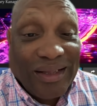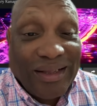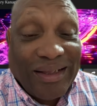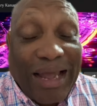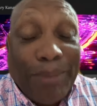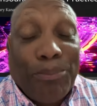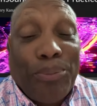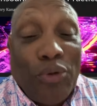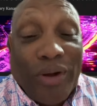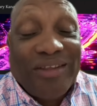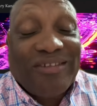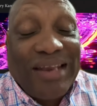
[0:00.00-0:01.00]
got
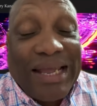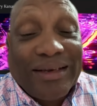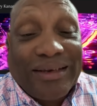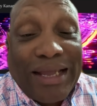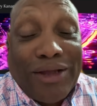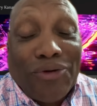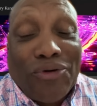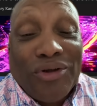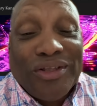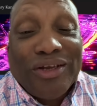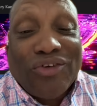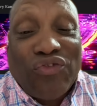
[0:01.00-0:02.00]
points like that
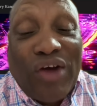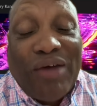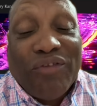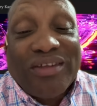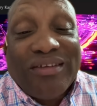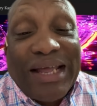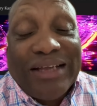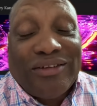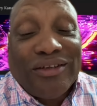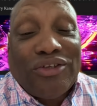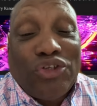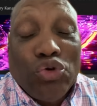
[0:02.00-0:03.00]
on your driver's
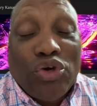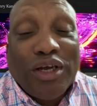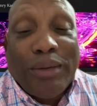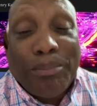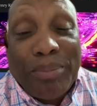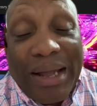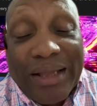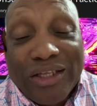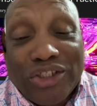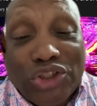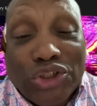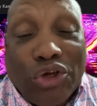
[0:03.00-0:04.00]
license, you couldn't buy
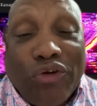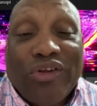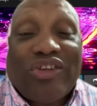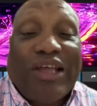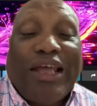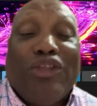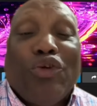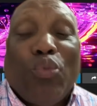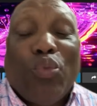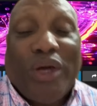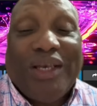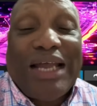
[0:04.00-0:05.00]
insurance and you
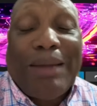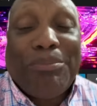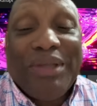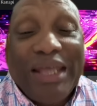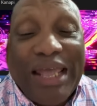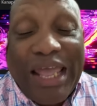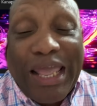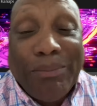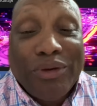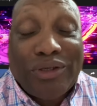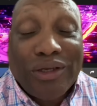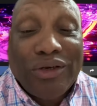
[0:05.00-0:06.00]
would not be
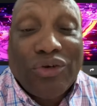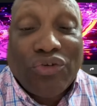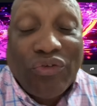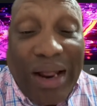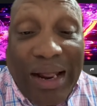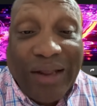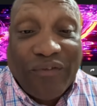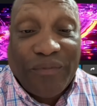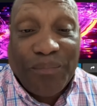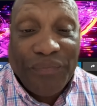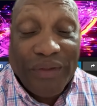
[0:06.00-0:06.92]
able to drive.